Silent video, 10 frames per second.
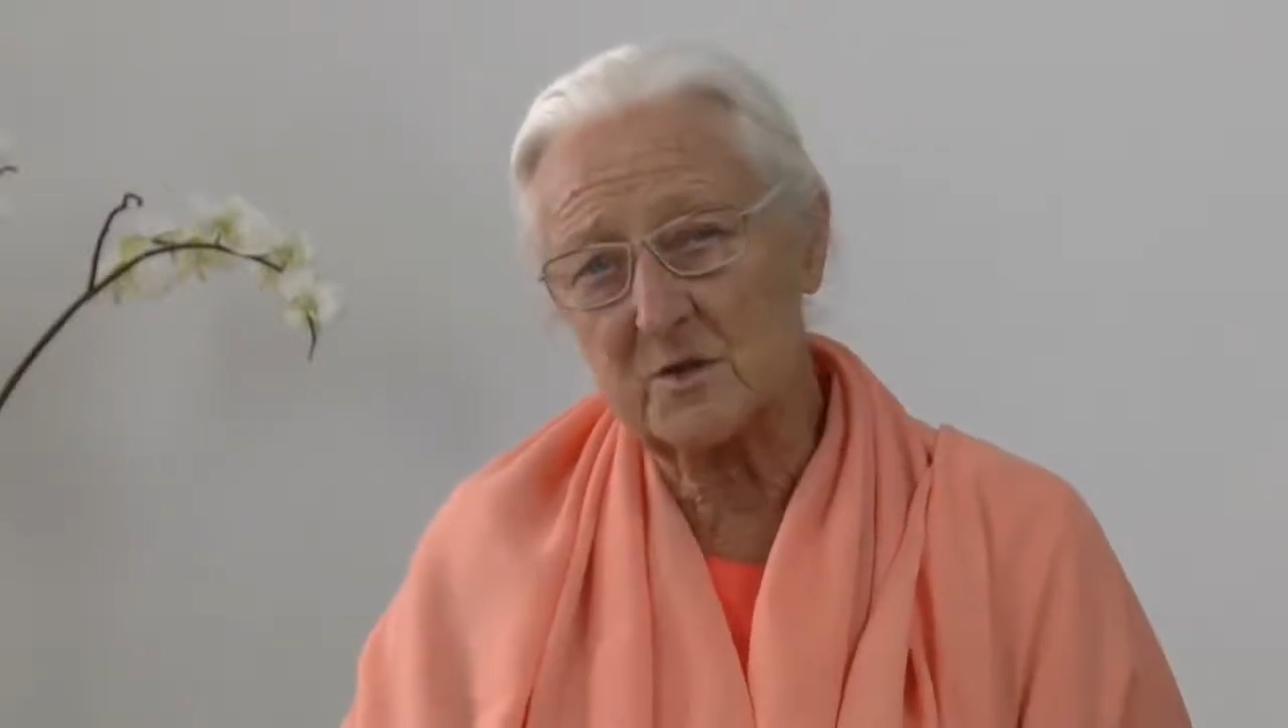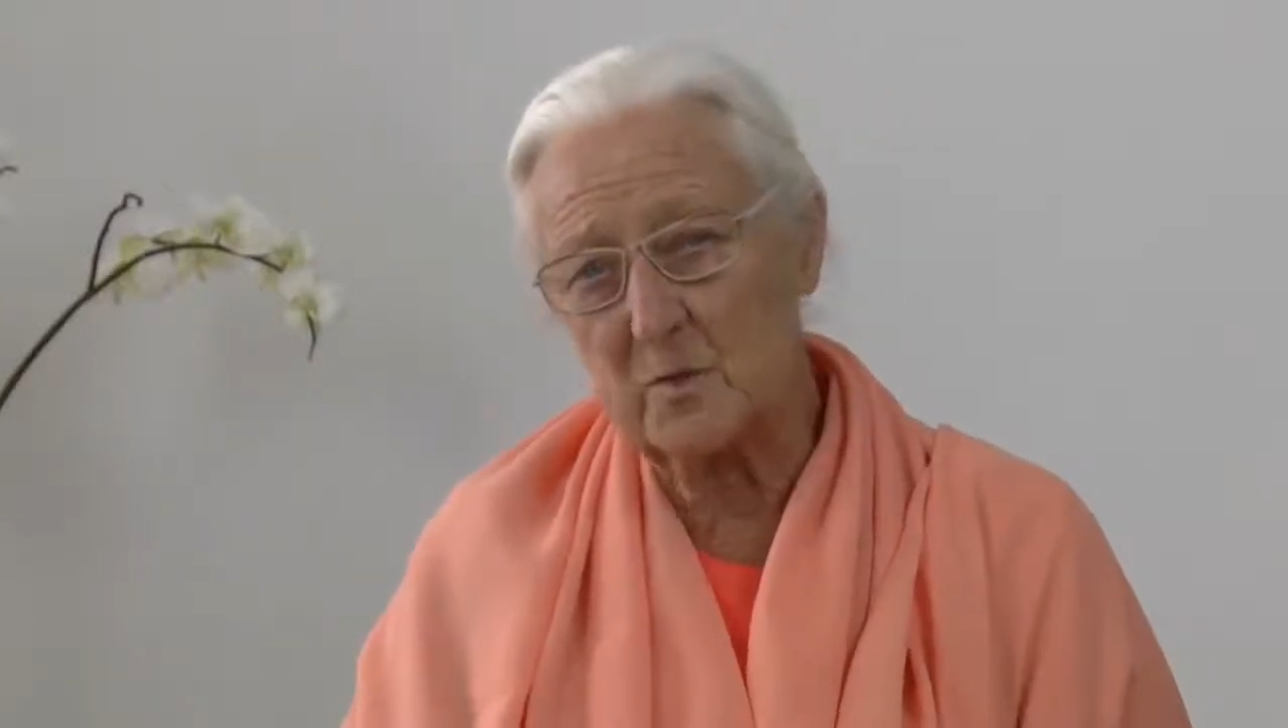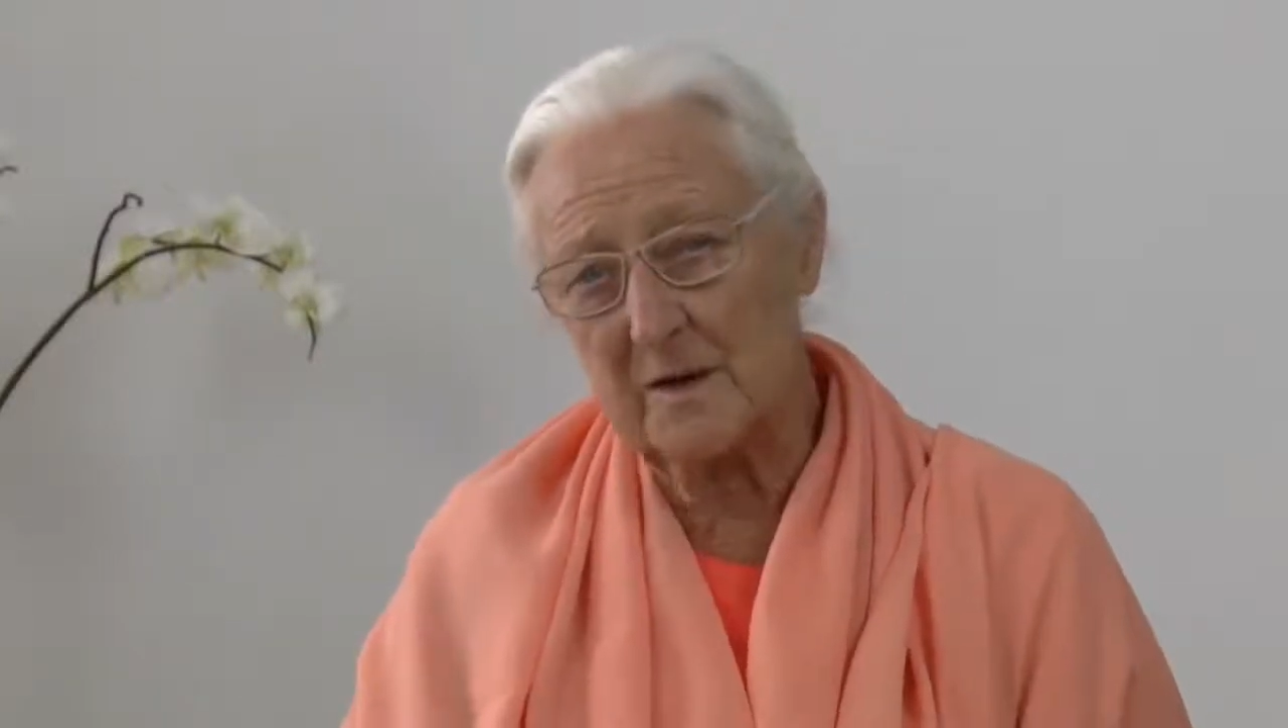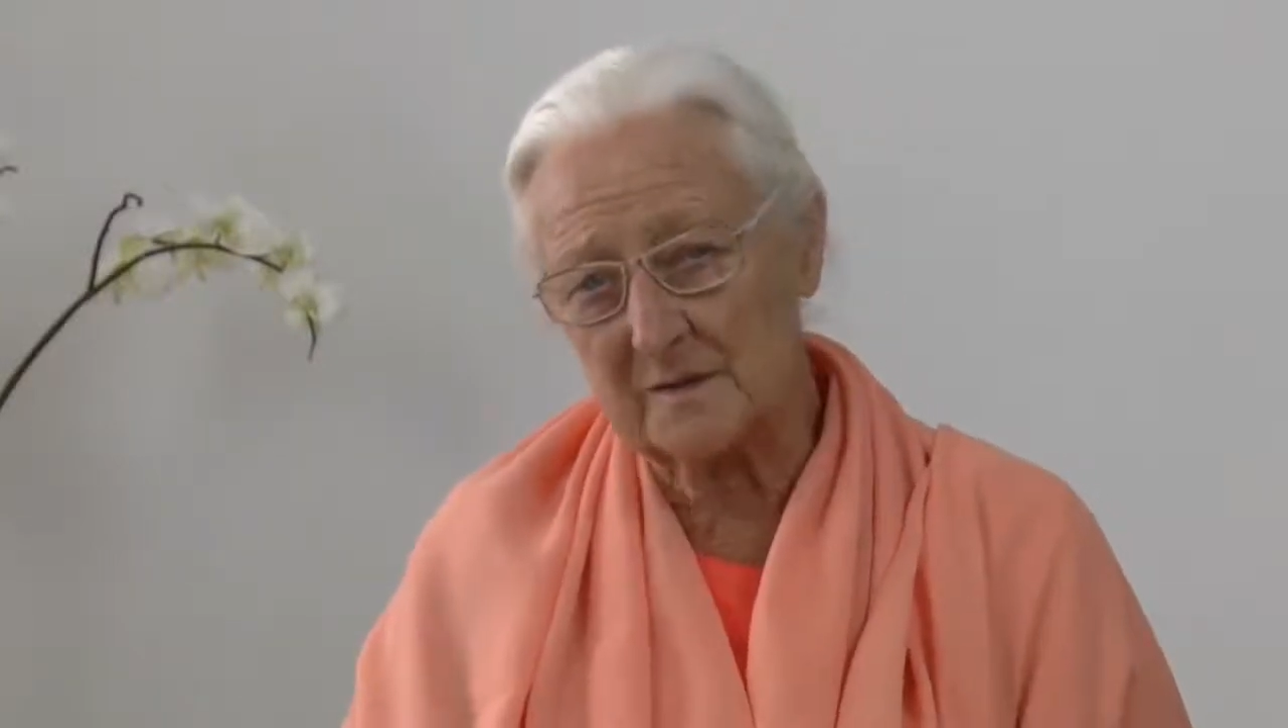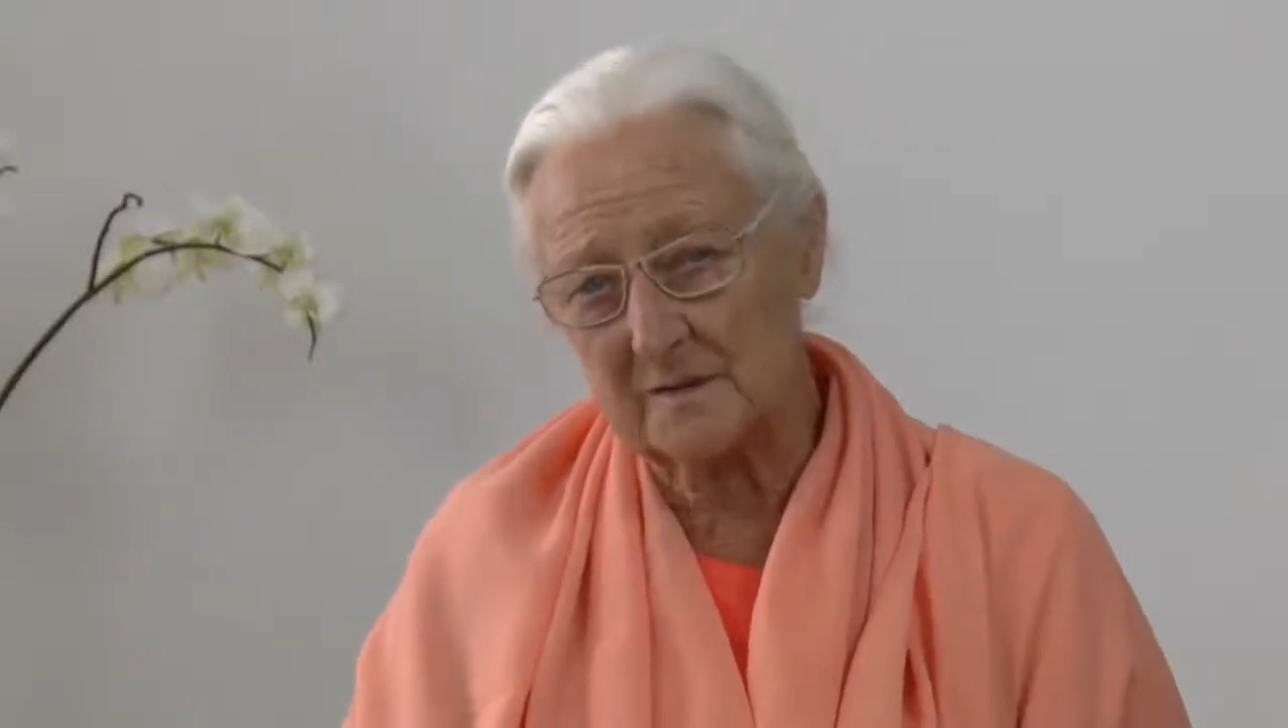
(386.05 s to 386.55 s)

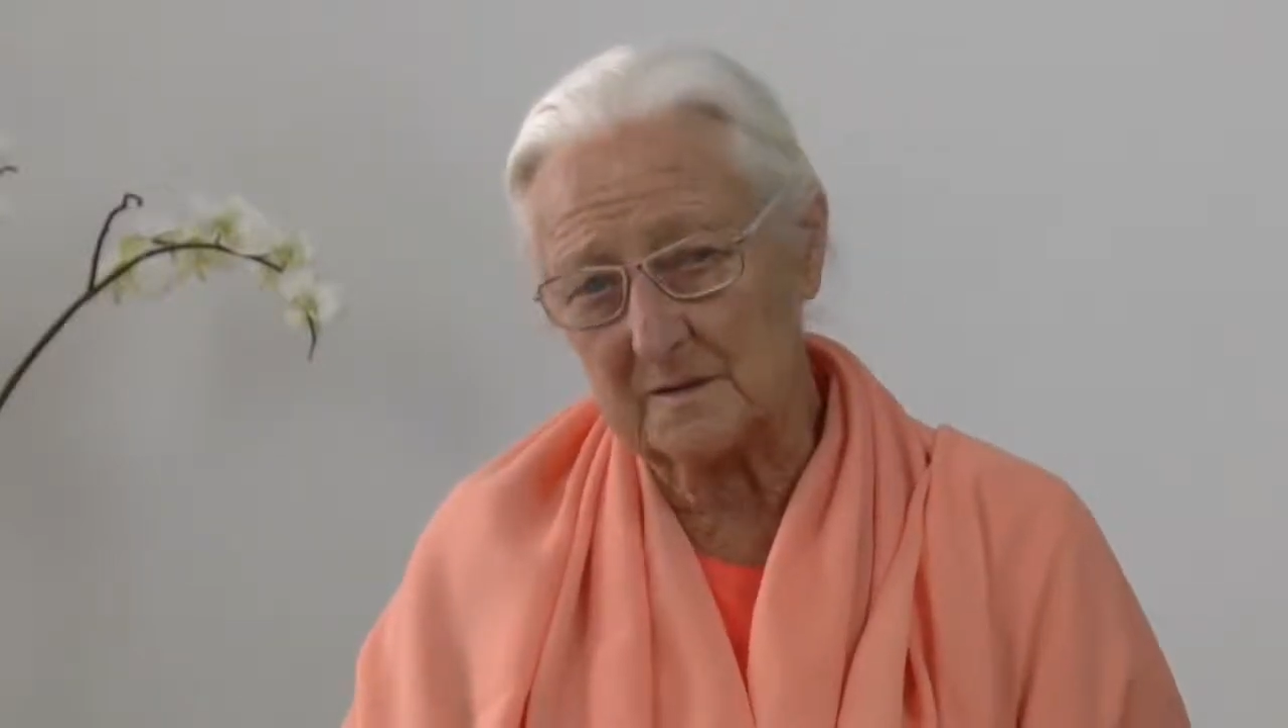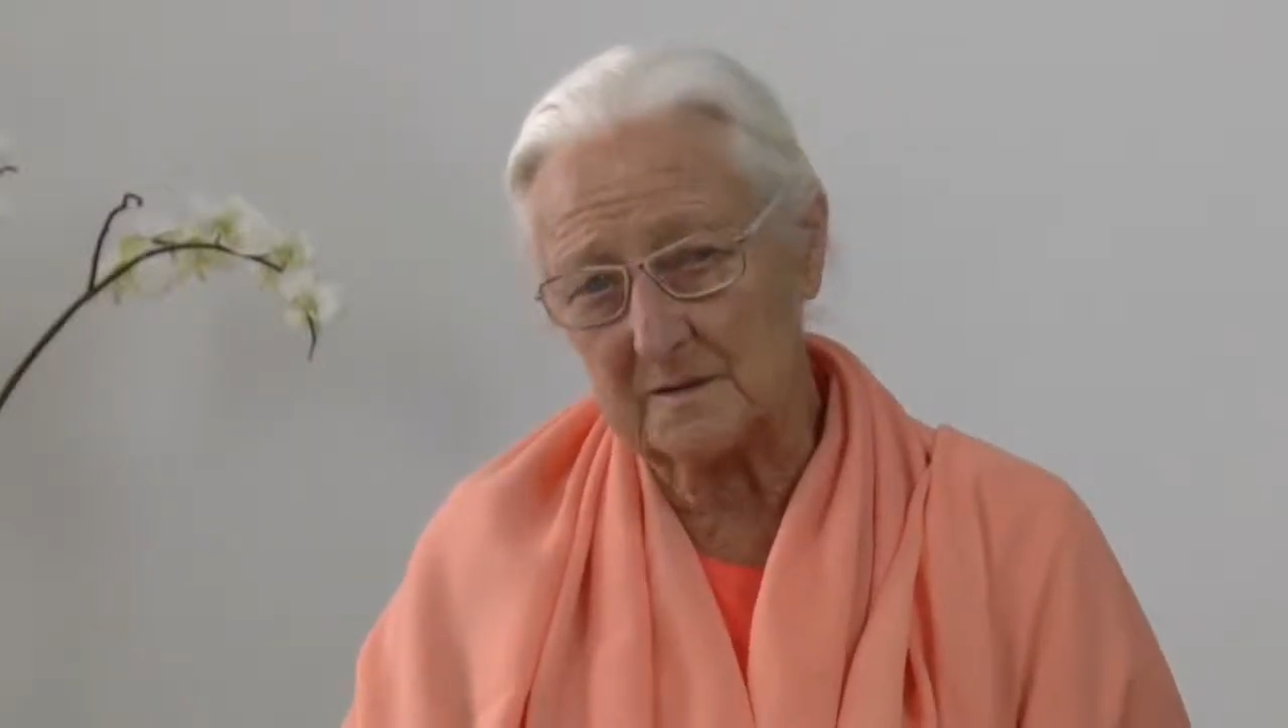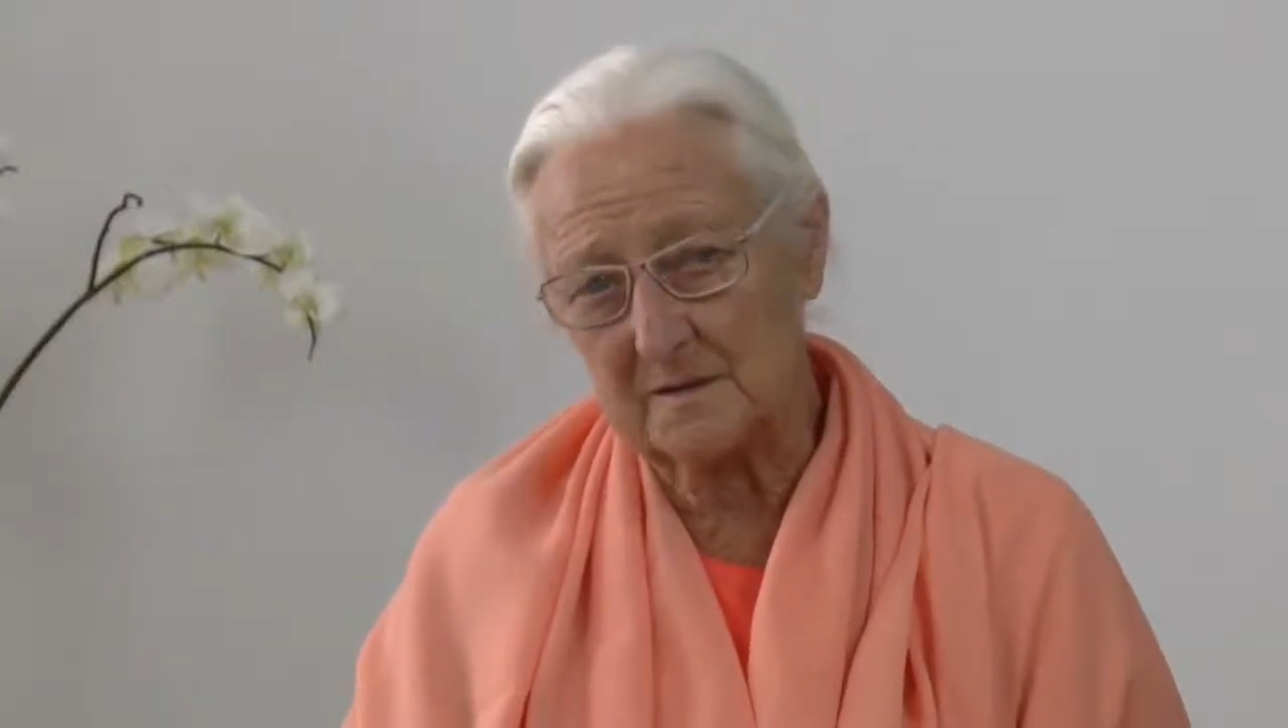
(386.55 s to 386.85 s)
well,